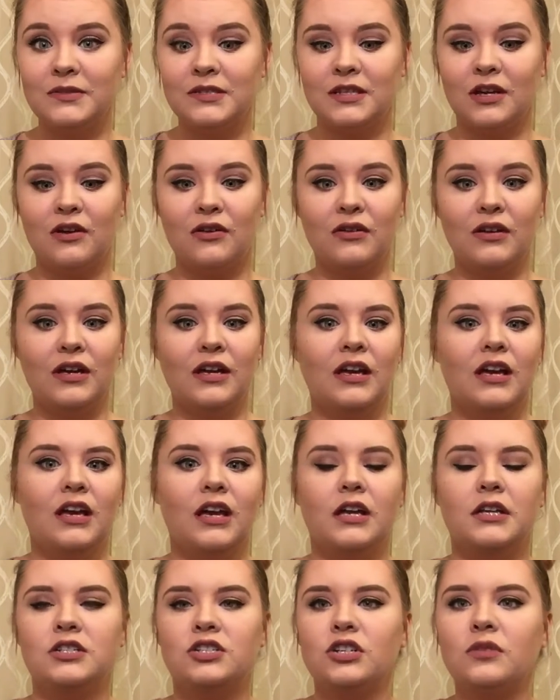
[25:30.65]
So
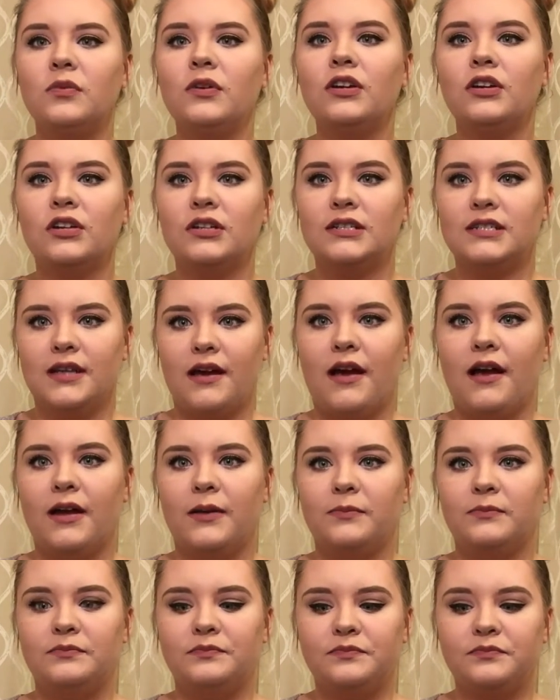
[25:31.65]
it should be a good
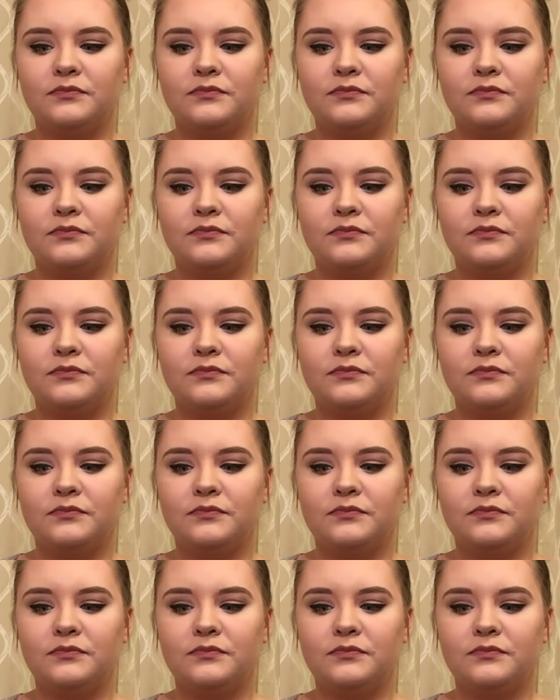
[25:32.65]
time.